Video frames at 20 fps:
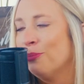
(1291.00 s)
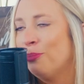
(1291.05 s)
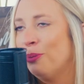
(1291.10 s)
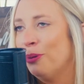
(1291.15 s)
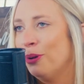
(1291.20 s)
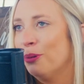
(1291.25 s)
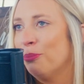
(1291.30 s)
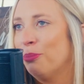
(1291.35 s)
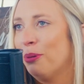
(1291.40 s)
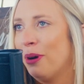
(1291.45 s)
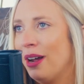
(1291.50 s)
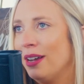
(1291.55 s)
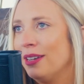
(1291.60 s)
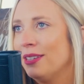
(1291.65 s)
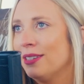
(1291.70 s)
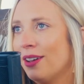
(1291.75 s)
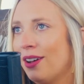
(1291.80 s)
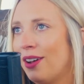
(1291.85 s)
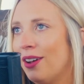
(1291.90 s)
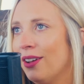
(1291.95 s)
Can you put a
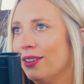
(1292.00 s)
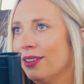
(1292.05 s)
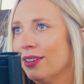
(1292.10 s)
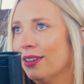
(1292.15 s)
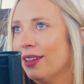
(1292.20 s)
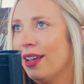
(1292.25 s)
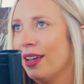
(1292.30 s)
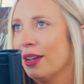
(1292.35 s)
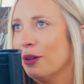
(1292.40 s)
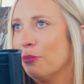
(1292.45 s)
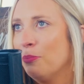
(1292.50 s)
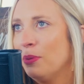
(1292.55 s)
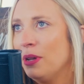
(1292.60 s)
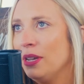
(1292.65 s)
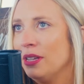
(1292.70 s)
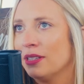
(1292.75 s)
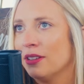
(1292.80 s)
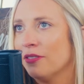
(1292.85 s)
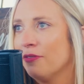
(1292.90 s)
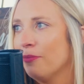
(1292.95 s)
price on, like,
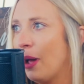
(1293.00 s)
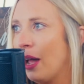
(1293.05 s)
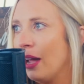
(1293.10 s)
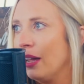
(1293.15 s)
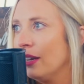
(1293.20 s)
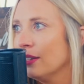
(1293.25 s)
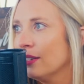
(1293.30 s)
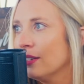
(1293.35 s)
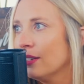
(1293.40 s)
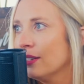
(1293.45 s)
peace of mind?